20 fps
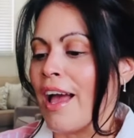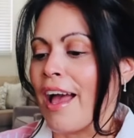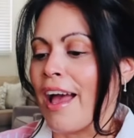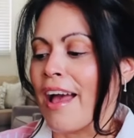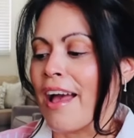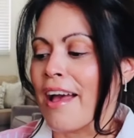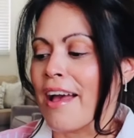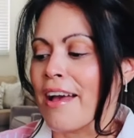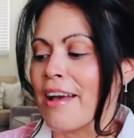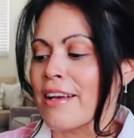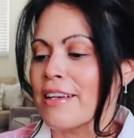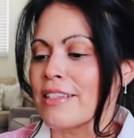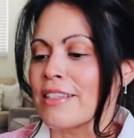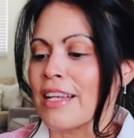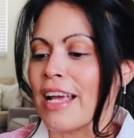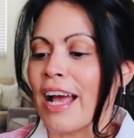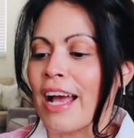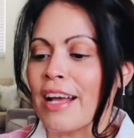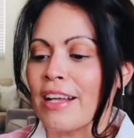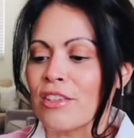And
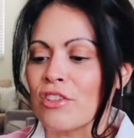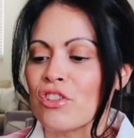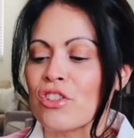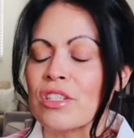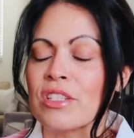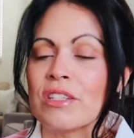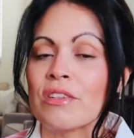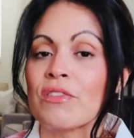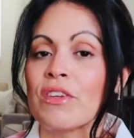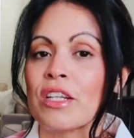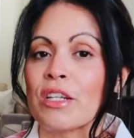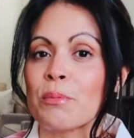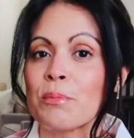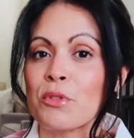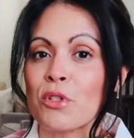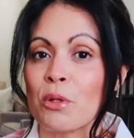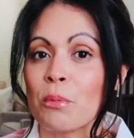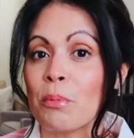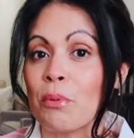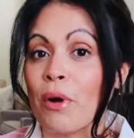as she
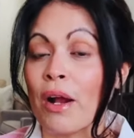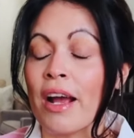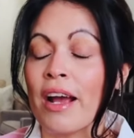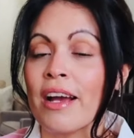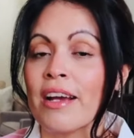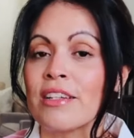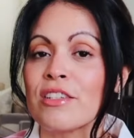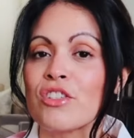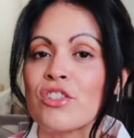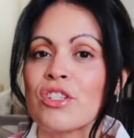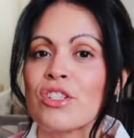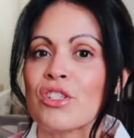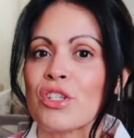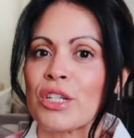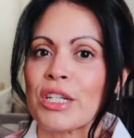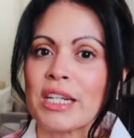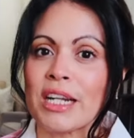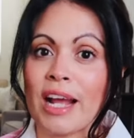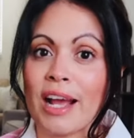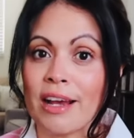developed her brand, she
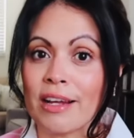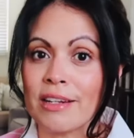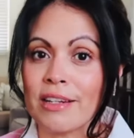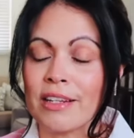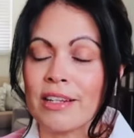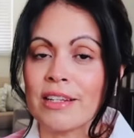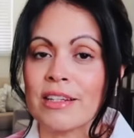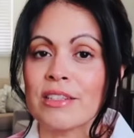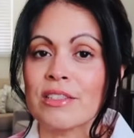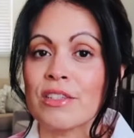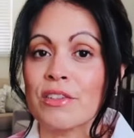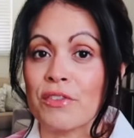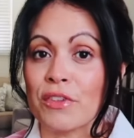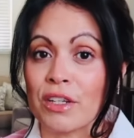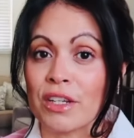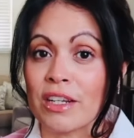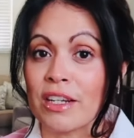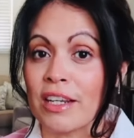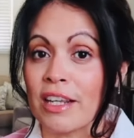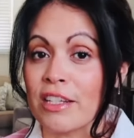started adding
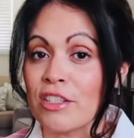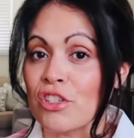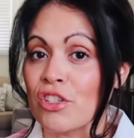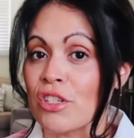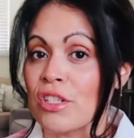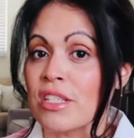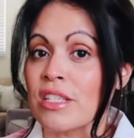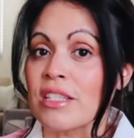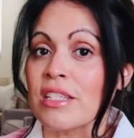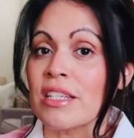different collections.